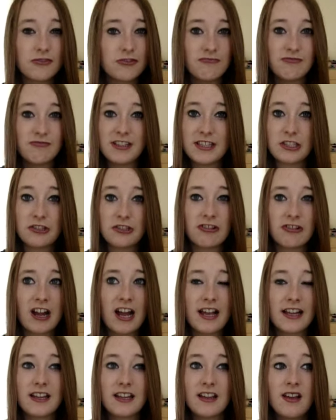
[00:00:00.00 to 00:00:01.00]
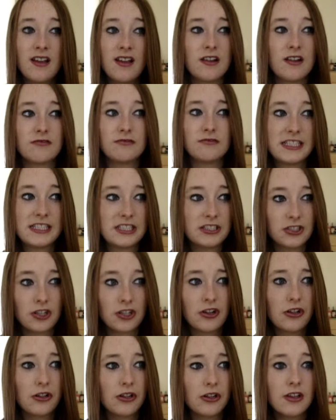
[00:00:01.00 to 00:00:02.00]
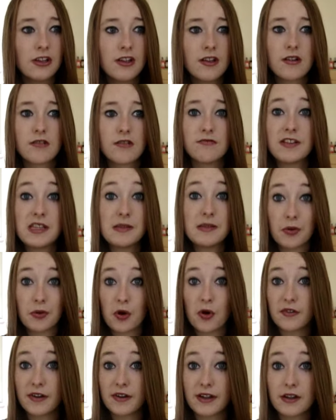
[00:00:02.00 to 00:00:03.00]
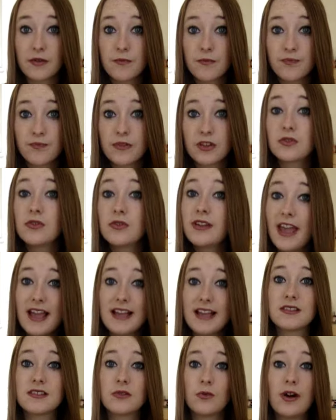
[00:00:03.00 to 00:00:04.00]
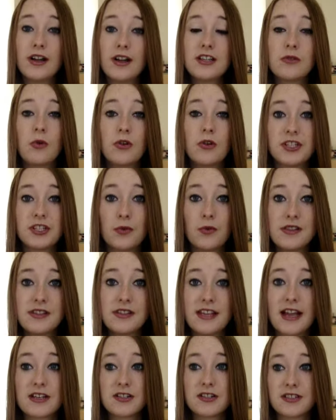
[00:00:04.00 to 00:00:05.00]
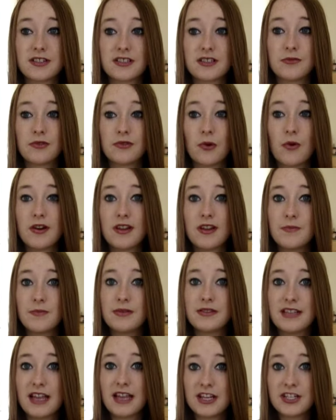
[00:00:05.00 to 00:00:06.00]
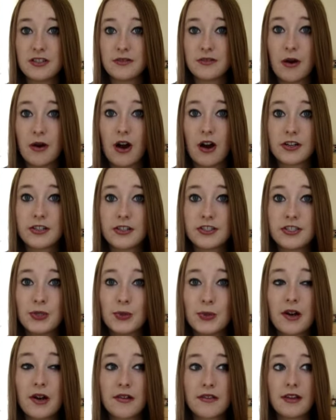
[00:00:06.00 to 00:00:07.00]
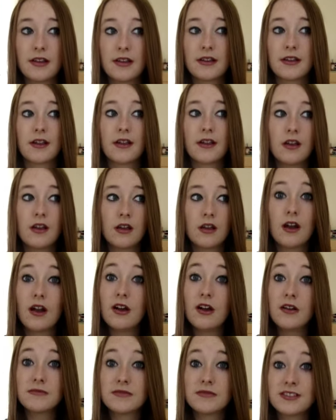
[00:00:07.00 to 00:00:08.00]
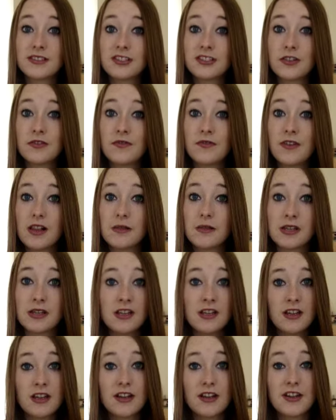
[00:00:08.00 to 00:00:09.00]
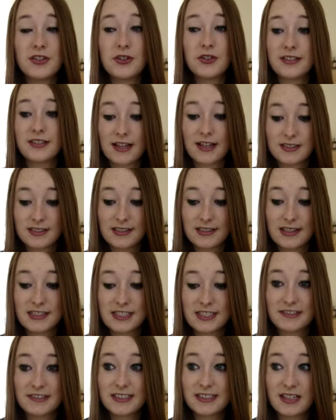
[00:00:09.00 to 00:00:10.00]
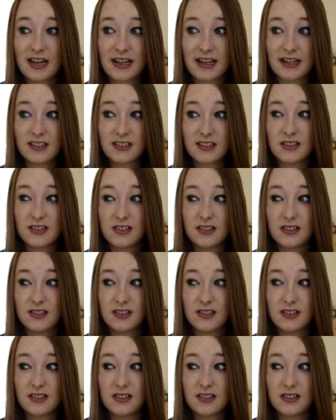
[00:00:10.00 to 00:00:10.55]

really dry, really dull, really boring. So yes, while you're watching one of the exorcisms or one of the possession parts, you are thinking, oh, this is a good film. Two seconds later, it's like,